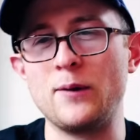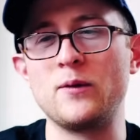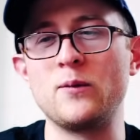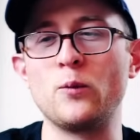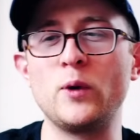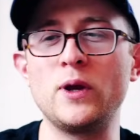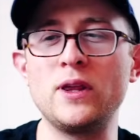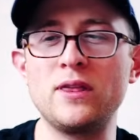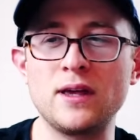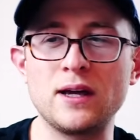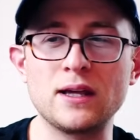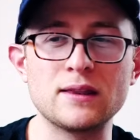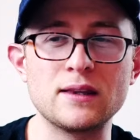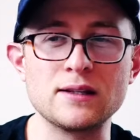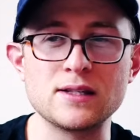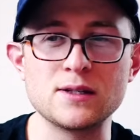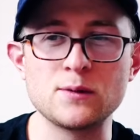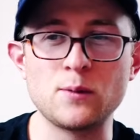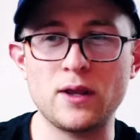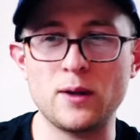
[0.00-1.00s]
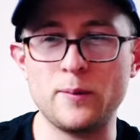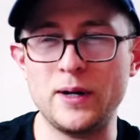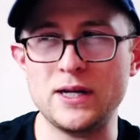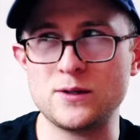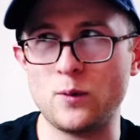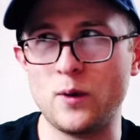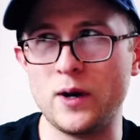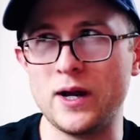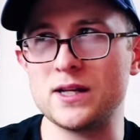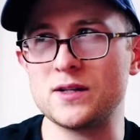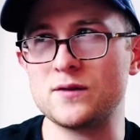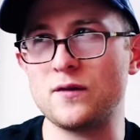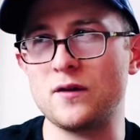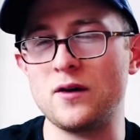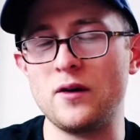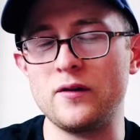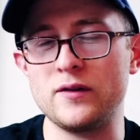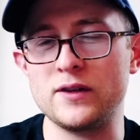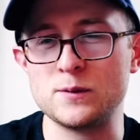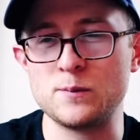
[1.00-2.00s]
And we think this is one of the best ways
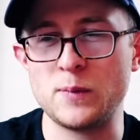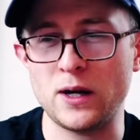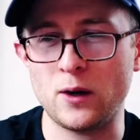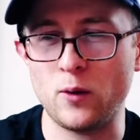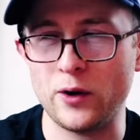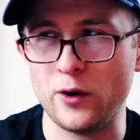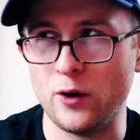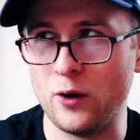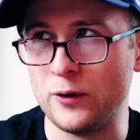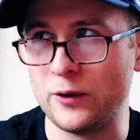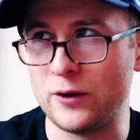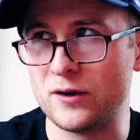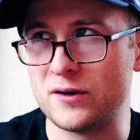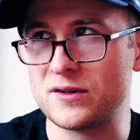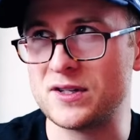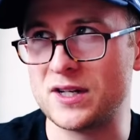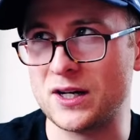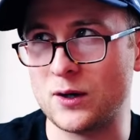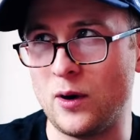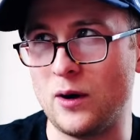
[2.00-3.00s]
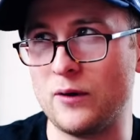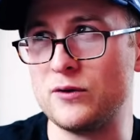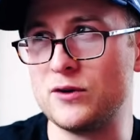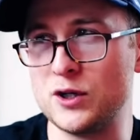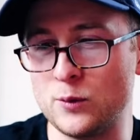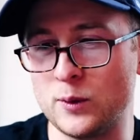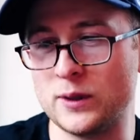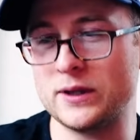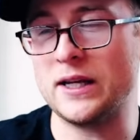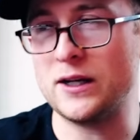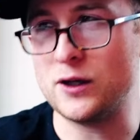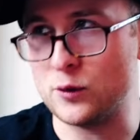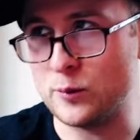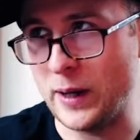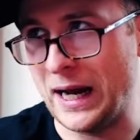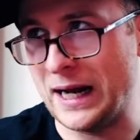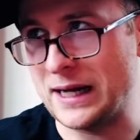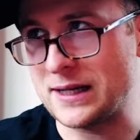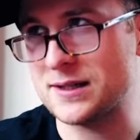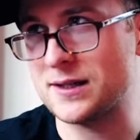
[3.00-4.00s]
for these Bitcoin holders to go out and do what they do
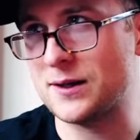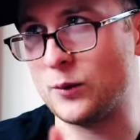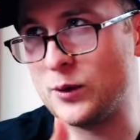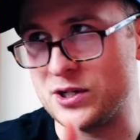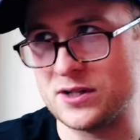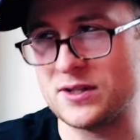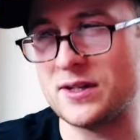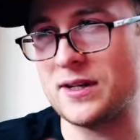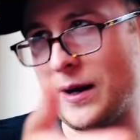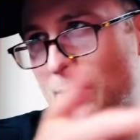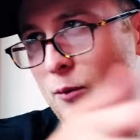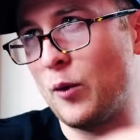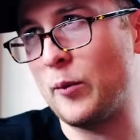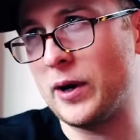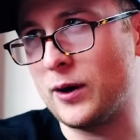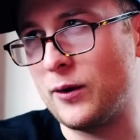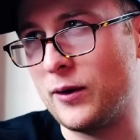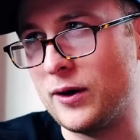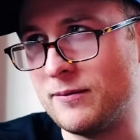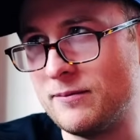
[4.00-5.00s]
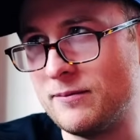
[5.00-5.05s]
best, which is to get more Bitcoin.